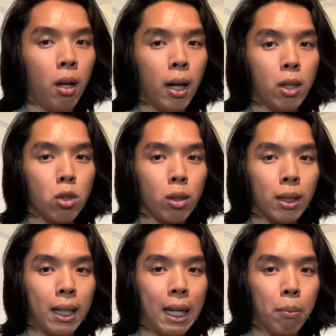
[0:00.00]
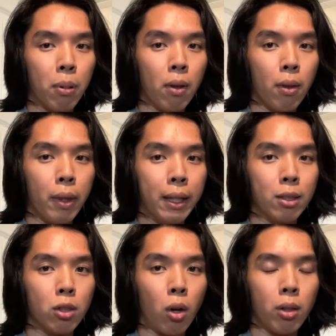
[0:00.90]
I usually keep the
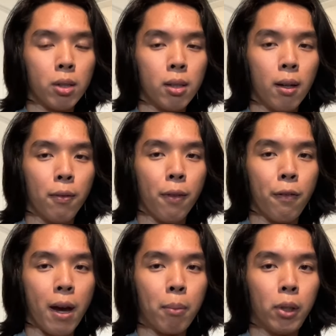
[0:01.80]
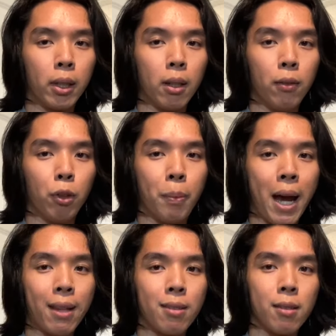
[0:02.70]
start of the fabric of your
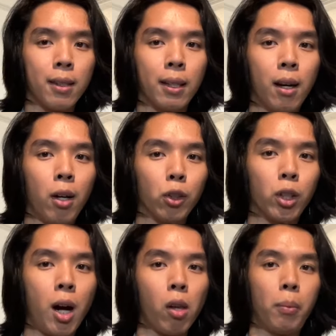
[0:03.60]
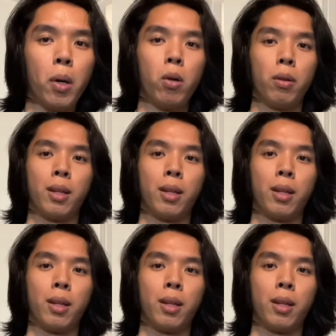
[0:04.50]
padded sling on your collarbone.